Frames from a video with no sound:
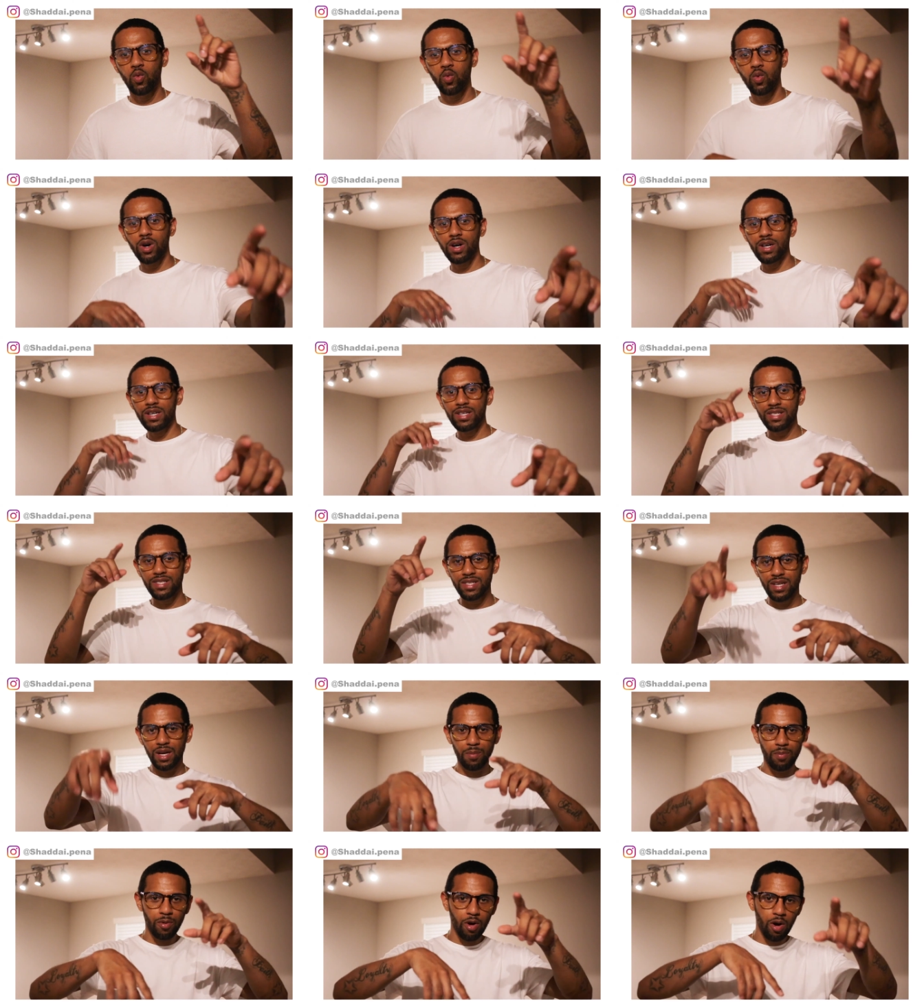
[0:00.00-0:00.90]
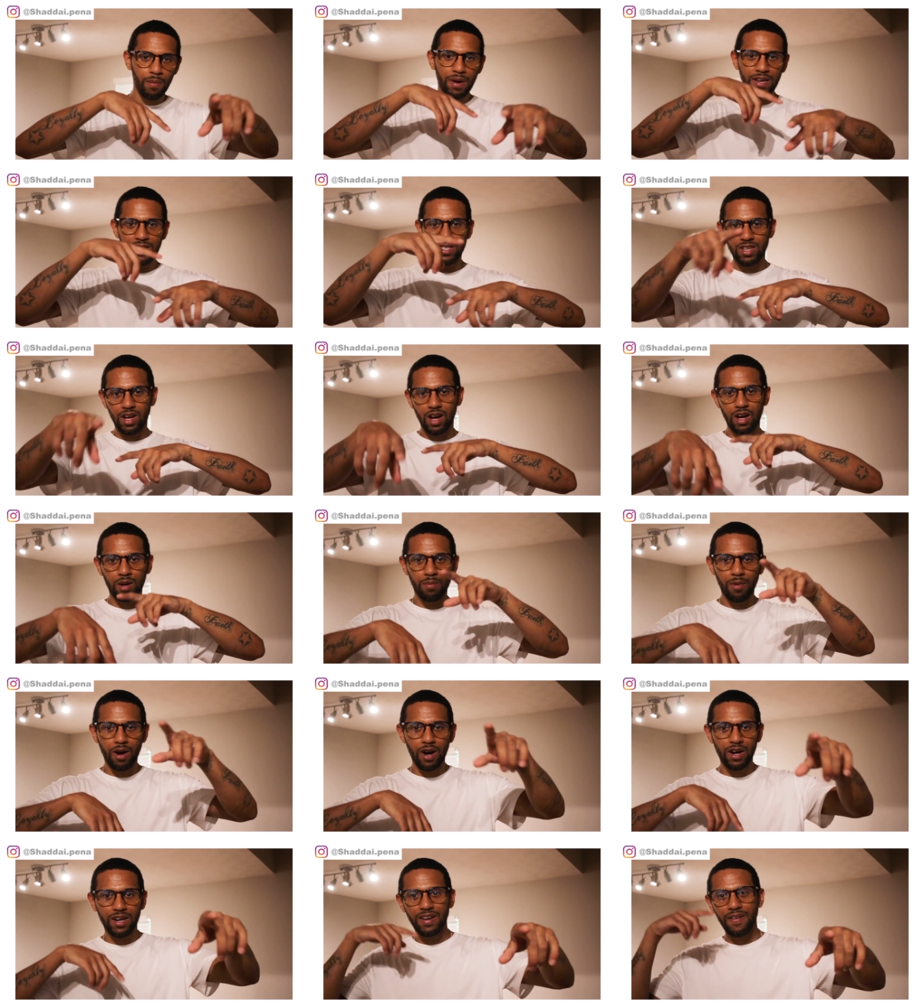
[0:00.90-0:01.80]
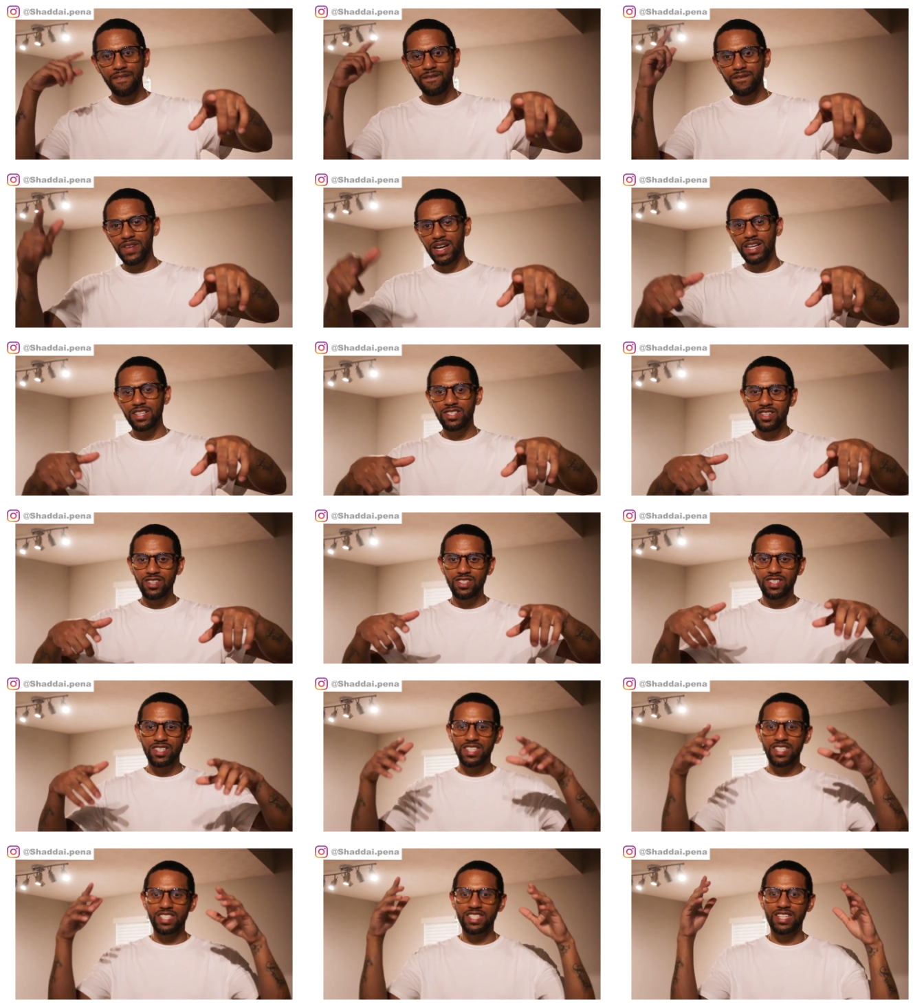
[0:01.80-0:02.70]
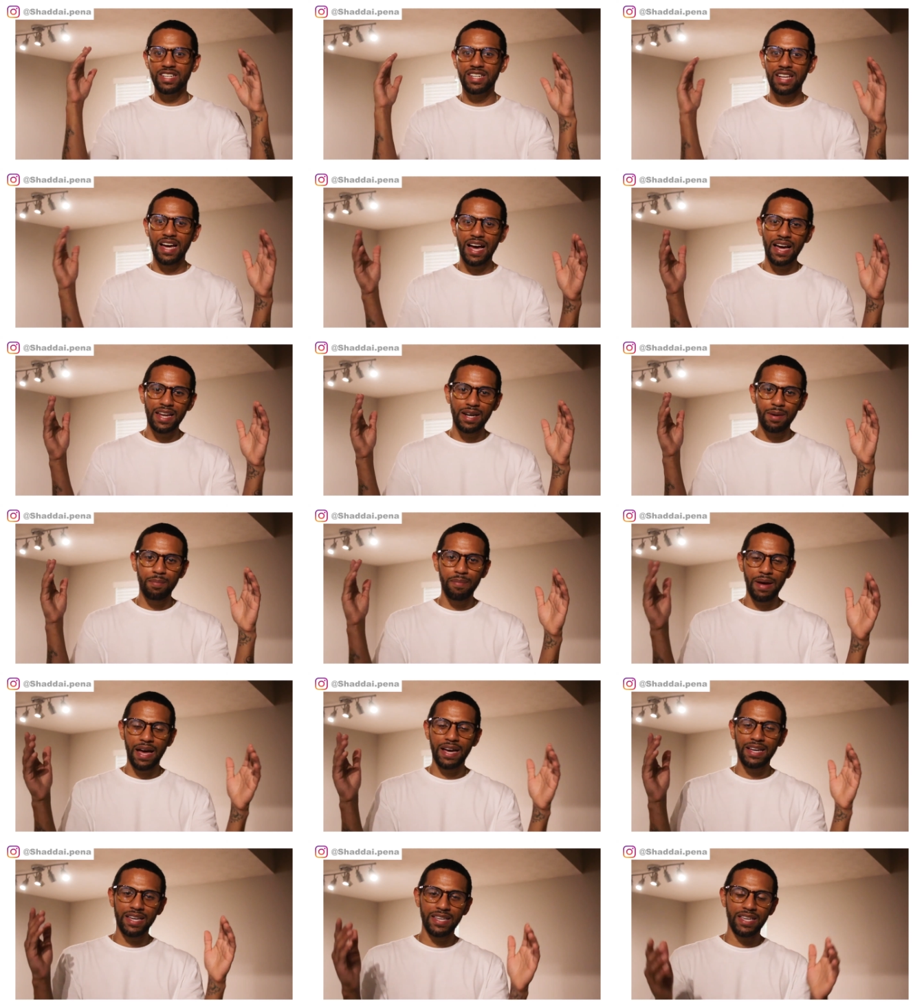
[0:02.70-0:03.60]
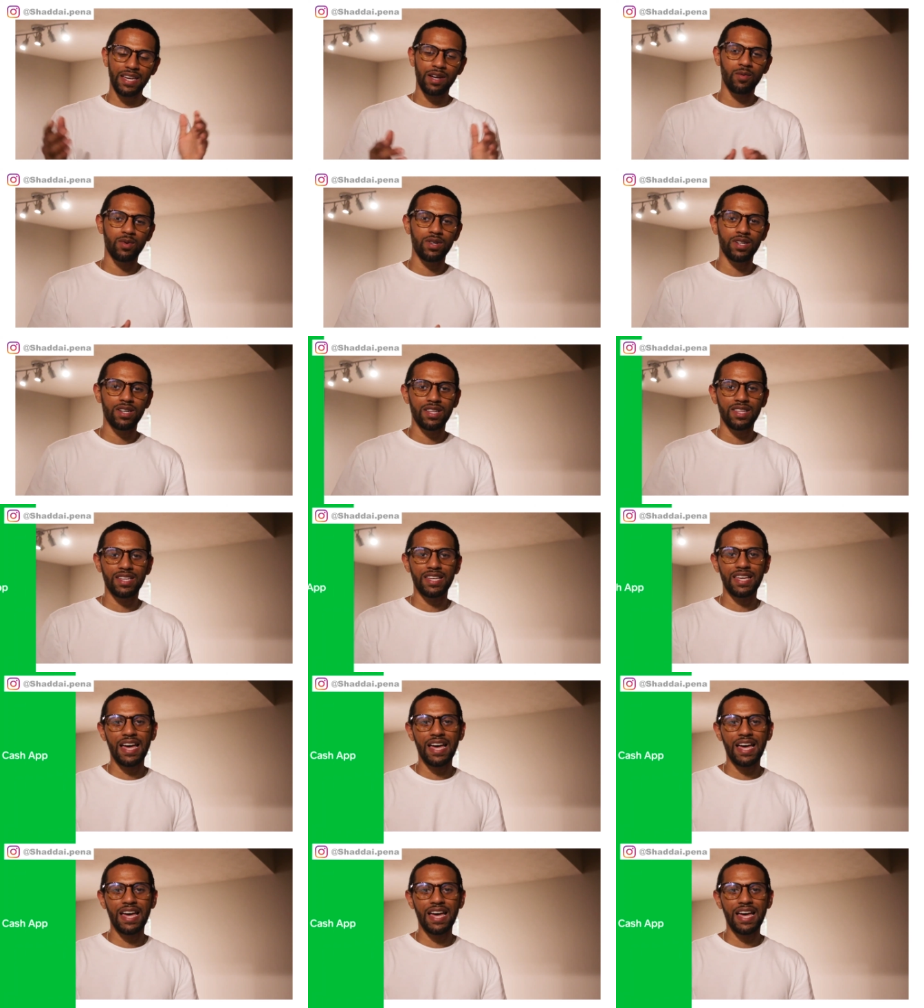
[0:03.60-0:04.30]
What is up, all my stock market investors? It is Shaddai, and I'm back again with another